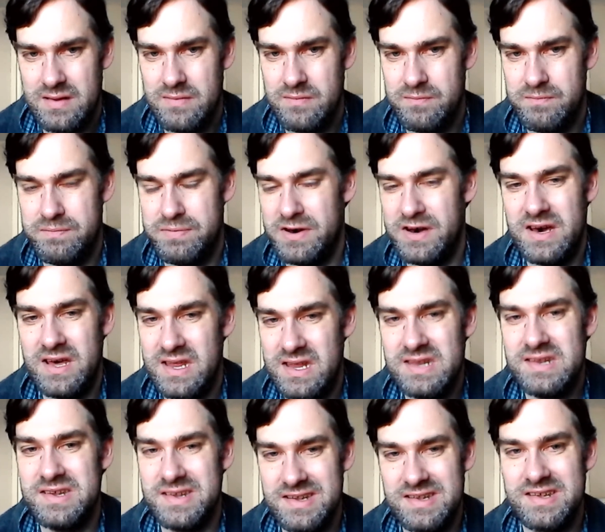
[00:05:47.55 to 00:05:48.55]
But
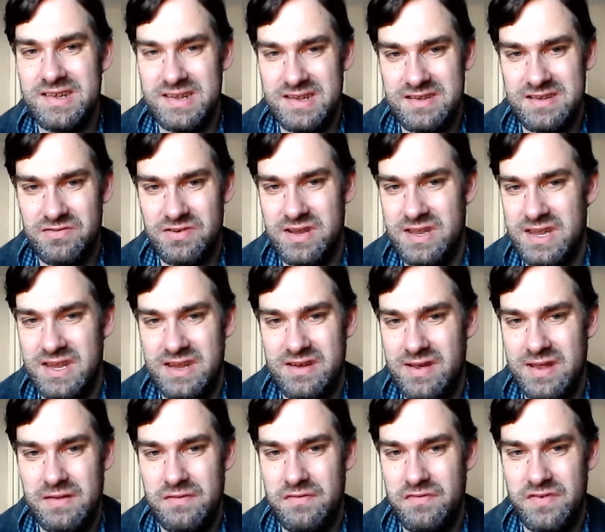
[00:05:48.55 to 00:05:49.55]
it does this really
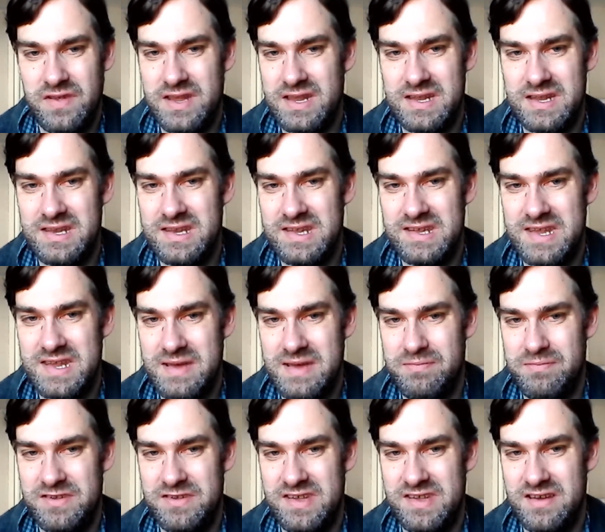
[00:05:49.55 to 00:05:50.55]
great thing in this
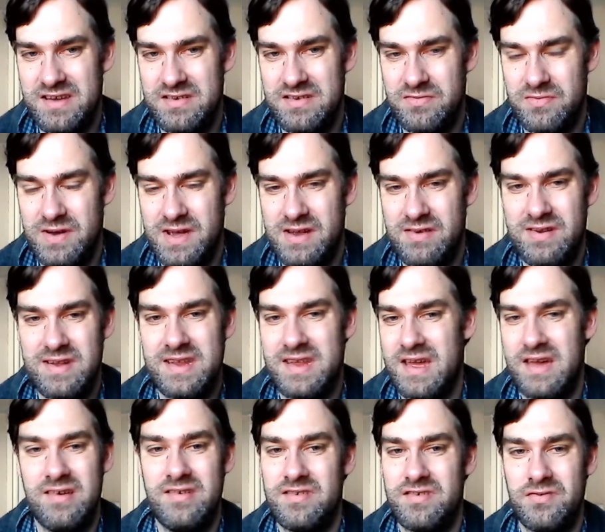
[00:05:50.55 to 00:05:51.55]
episode where it
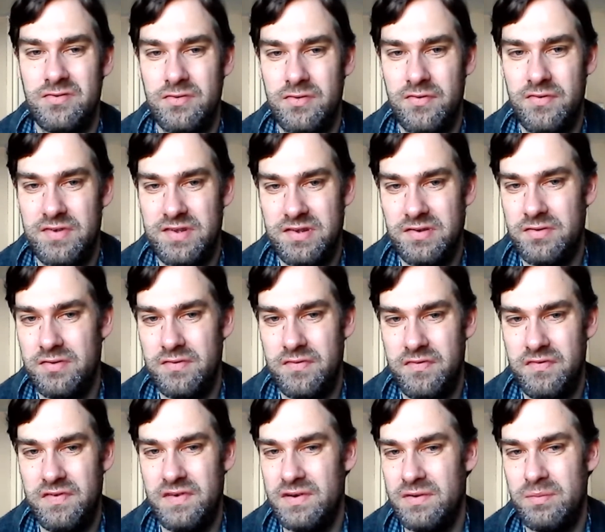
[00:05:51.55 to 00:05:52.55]
goes all sort of
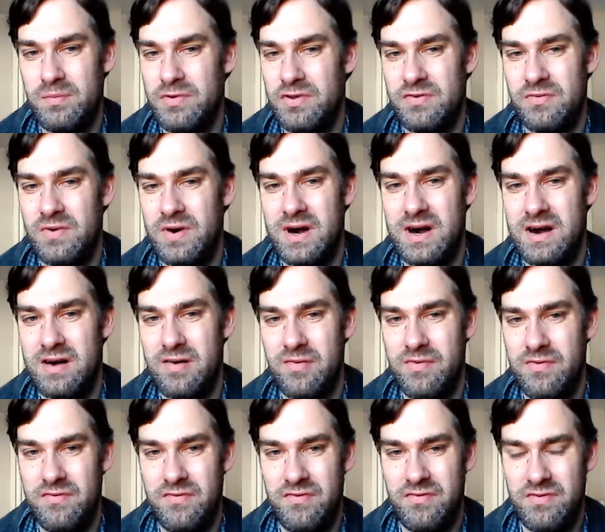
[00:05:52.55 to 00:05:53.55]
film noir
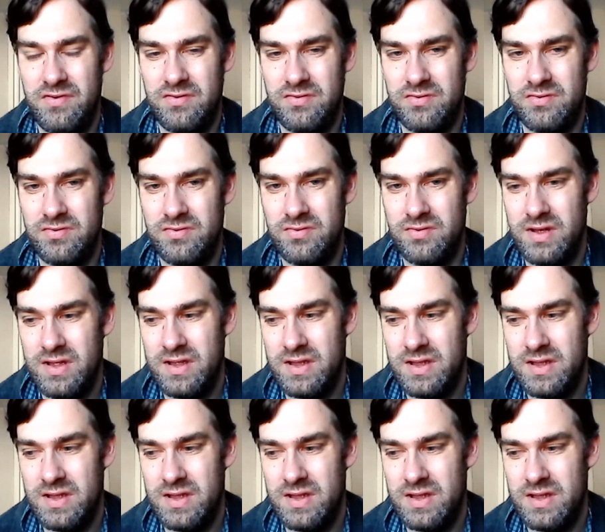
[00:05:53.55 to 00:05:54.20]
with Rule.